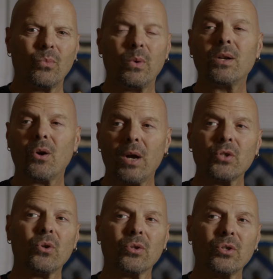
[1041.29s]
we know I
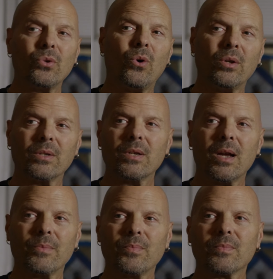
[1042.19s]
talk to you all the
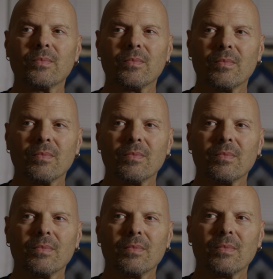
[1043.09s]

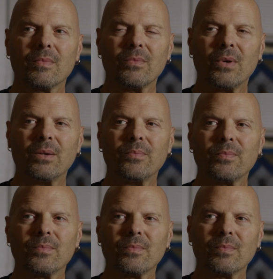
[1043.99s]
time, right?
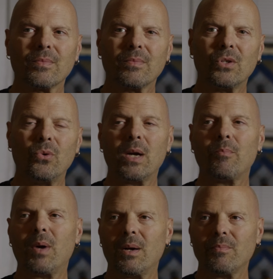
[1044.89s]
You
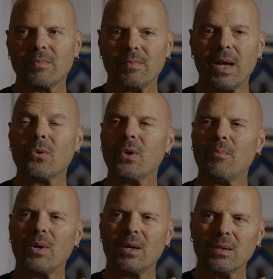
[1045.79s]
and Mom, and
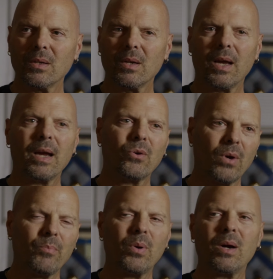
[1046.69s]
Grandma, and
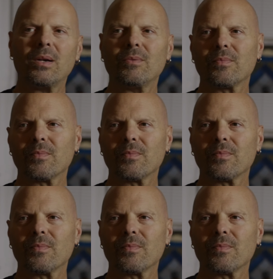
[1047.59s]
Grandpa,